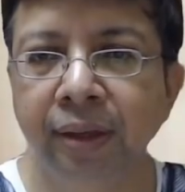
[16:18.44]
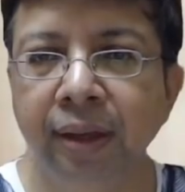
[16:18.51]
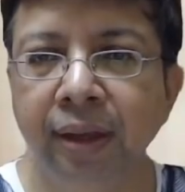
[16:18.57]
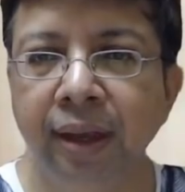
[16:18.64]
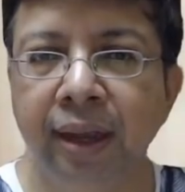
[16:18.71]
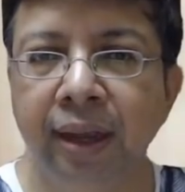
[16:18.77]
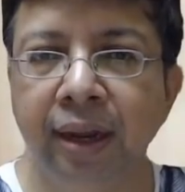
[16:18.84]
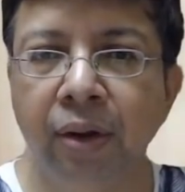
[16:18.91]

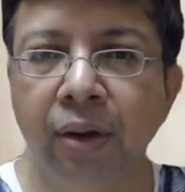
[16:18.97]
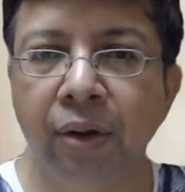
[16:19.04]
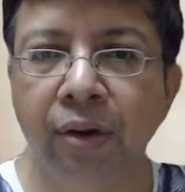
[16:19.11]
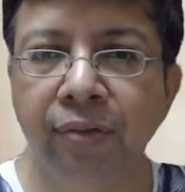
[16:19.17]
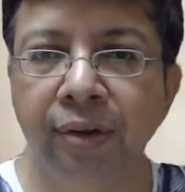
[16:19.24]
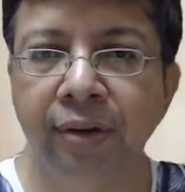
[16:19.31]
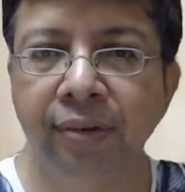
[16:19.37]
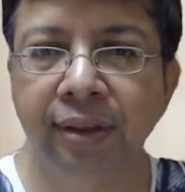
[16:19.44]
and a lot
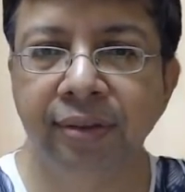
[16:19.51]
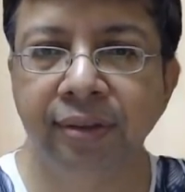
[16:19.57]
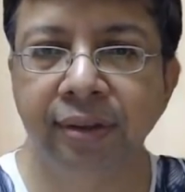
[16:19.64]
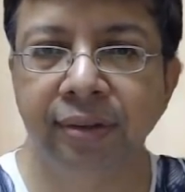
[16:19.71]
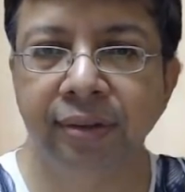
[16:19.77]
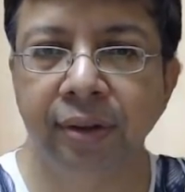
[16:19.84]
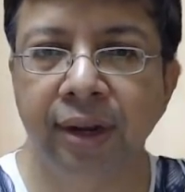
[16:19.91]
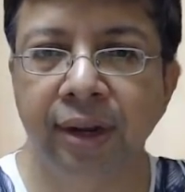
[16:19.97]
of
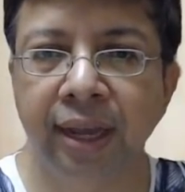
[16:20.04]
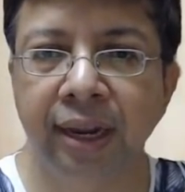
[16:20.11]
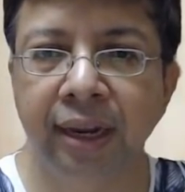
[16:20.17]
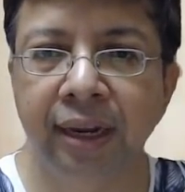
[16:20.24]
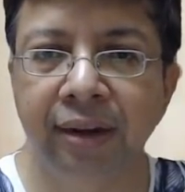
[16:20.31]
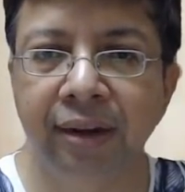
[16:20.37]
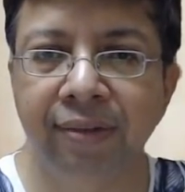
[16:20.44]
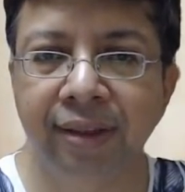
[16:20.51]
investors now
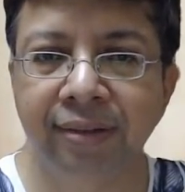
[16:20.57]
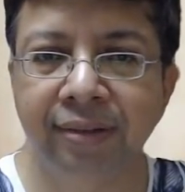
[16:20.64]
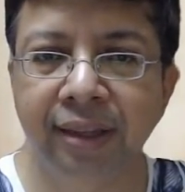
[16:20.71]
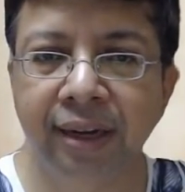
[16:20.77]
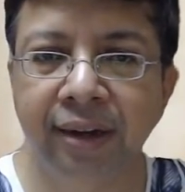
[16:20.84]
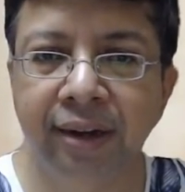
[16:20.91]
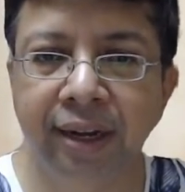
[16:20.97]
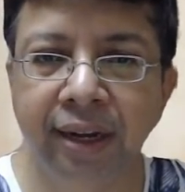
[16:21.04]
directly
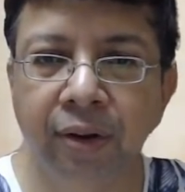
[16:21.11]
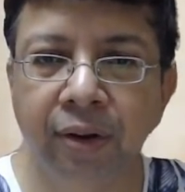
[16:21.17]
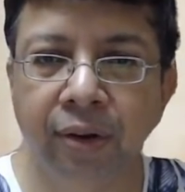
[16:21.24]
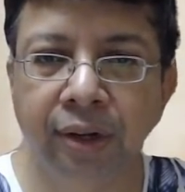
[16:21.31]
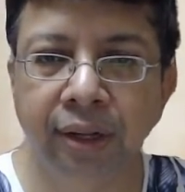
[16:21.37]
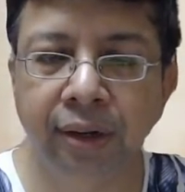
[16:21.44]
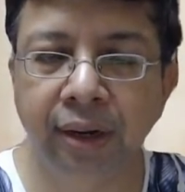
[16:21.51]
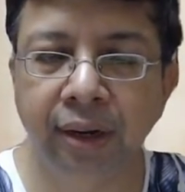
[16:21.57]
investing, trading
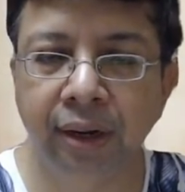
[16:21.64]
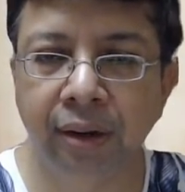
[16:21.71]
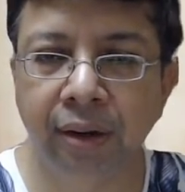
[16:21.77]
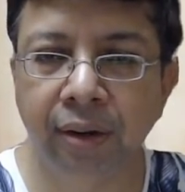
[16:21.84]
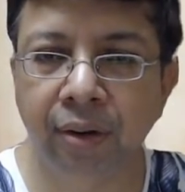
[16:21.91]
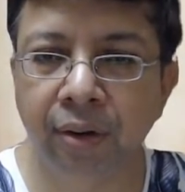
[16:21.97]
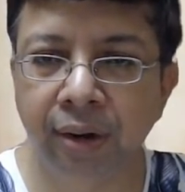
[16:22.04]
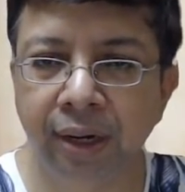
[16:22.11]
on
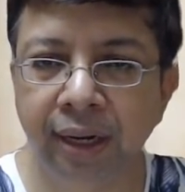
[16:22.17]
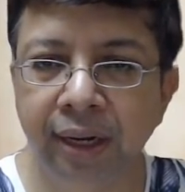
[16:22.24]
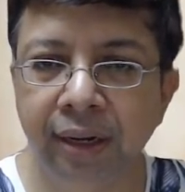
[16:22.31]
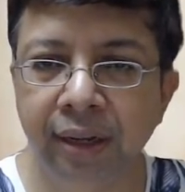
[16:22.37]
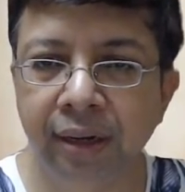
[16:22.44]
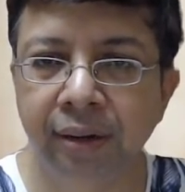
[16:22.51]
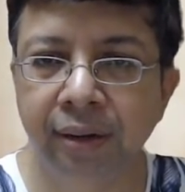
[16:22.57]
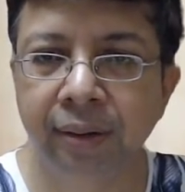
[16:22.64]

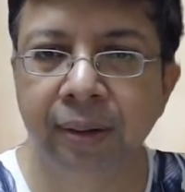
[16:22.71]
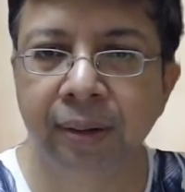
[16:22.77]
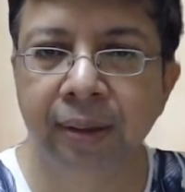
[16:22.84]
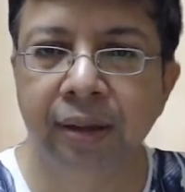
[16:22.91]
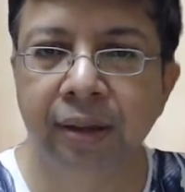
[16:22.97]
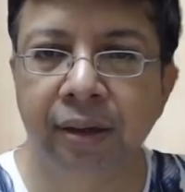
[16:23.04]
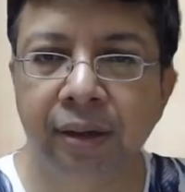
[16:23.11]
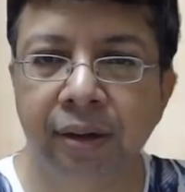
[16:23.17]
it
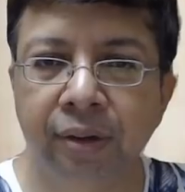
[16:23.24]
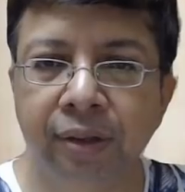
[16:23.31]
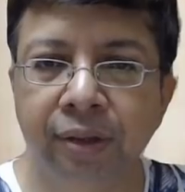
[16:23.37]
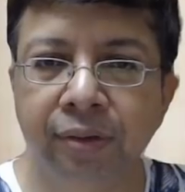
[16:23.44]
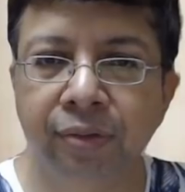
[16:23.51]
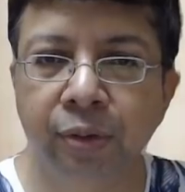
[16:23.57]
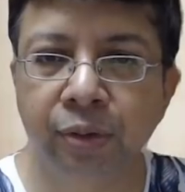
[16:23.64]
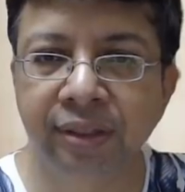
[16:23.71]
on
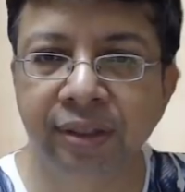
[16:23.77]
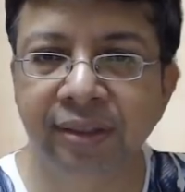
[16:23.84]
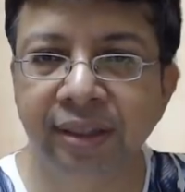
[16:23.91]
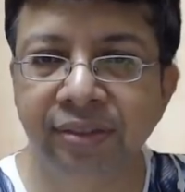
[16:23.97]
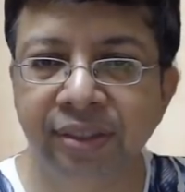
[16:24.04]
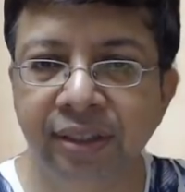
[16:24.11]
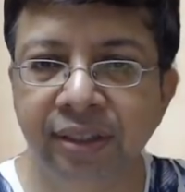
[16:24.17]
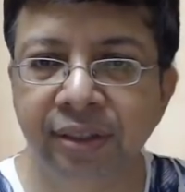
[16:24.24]
the futures
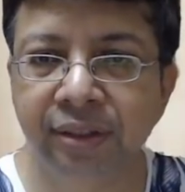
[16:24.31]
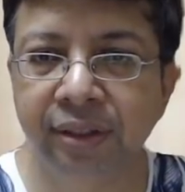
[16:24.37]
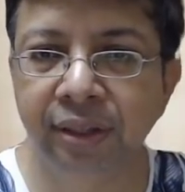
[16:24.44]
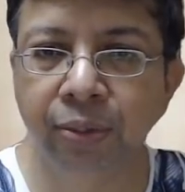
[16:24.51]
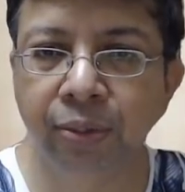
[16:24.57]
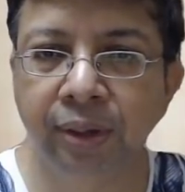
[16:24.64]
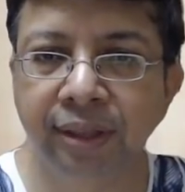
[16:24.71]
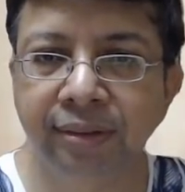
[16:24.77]
exchange in the
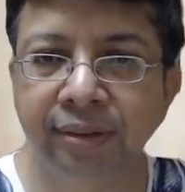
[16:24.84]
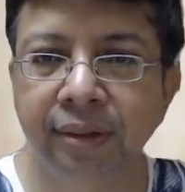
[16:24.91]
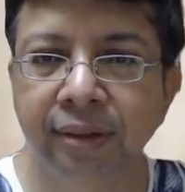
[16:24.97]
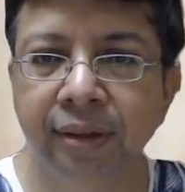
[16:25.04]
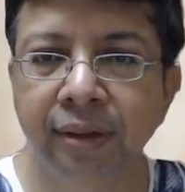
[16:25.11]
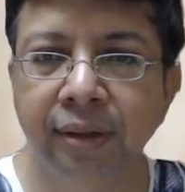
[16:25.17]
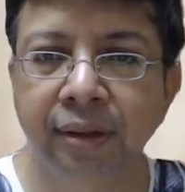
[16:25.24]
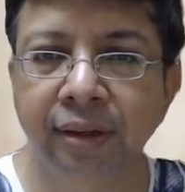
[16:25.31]
US
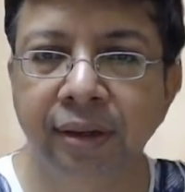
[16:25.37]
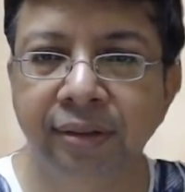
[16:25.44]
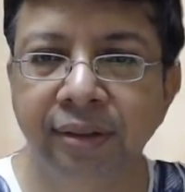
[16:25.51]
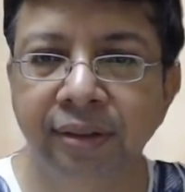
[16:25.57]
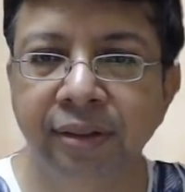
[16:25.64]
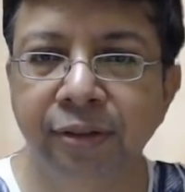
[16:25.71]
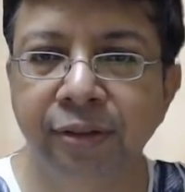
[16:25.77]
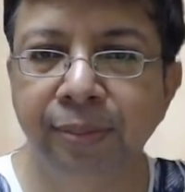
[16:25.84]

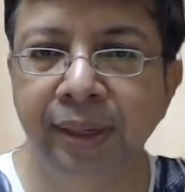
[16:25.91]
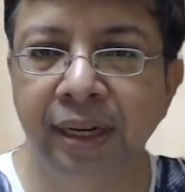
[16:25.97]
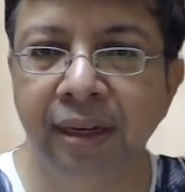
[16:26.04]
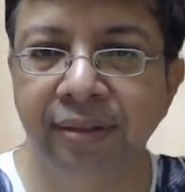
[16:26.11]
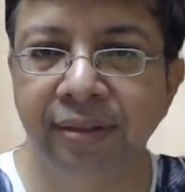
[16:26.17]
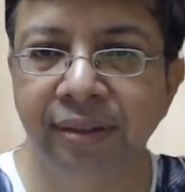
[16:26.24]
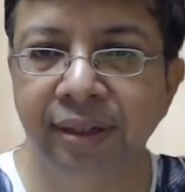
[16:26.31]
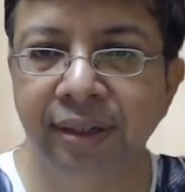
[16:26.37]
since it's been
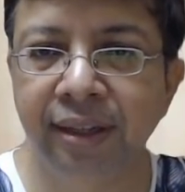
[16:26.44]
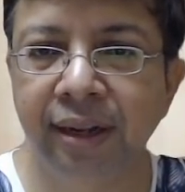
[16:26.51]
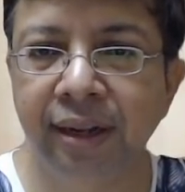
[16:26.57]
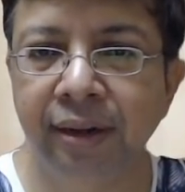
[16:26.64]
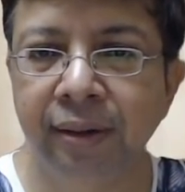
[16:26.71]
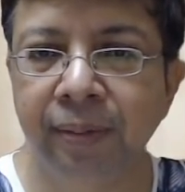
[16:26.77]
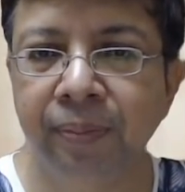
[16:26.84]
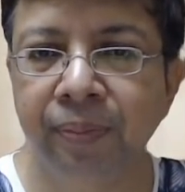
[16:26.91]
listed
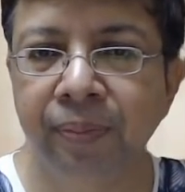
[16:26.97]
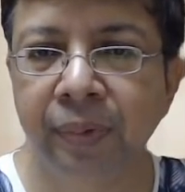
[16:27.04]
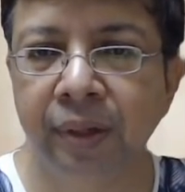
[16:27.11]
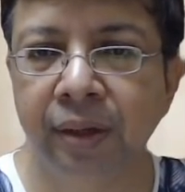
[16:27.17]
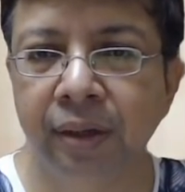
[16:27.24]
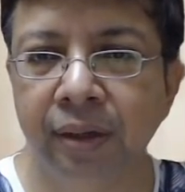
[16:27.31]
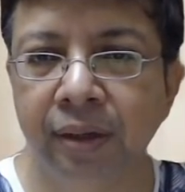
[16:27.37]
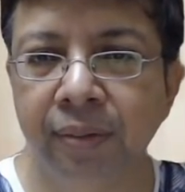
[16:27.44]
there
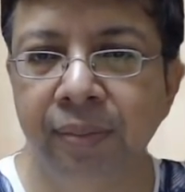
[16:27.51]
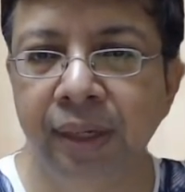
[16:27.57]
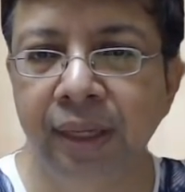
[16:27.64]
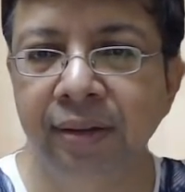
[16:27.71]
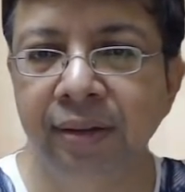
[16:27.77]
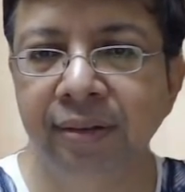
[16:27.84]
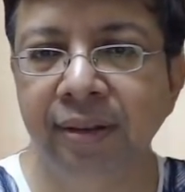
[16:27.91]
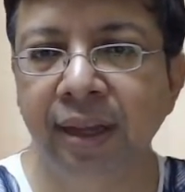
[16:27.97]

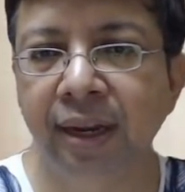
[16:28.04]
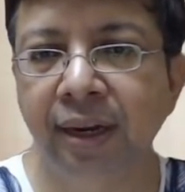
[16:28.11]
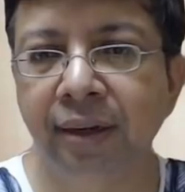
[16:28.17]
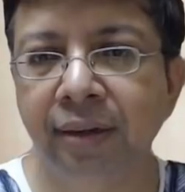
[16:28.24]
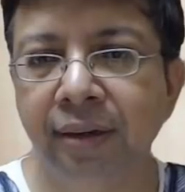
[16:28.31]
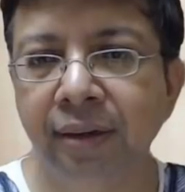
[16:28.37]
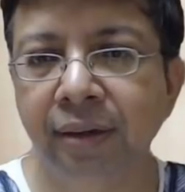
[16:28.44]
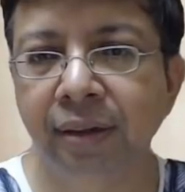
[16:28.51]
means
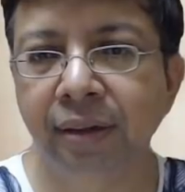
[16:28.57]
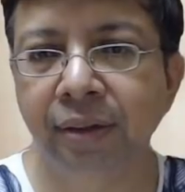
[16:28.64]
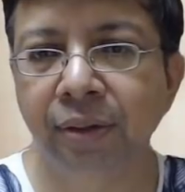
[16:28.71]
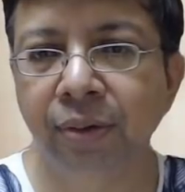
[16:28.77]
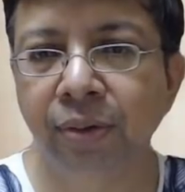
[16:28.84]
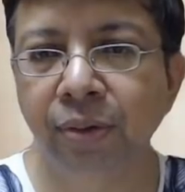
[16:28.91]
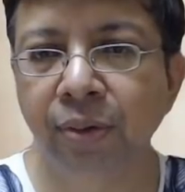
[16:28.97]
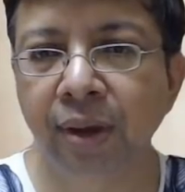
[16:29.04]
that
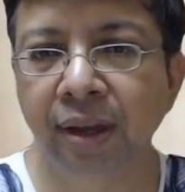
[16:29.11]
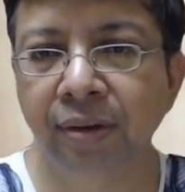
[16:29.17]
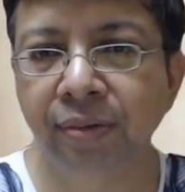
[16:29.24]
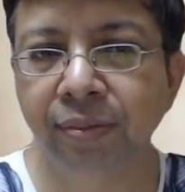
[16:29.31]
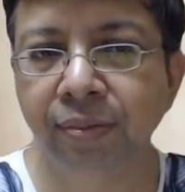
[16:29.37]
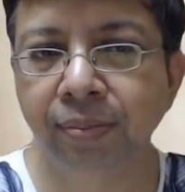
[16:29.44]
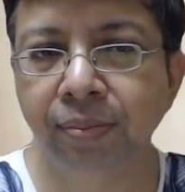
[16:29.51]
you have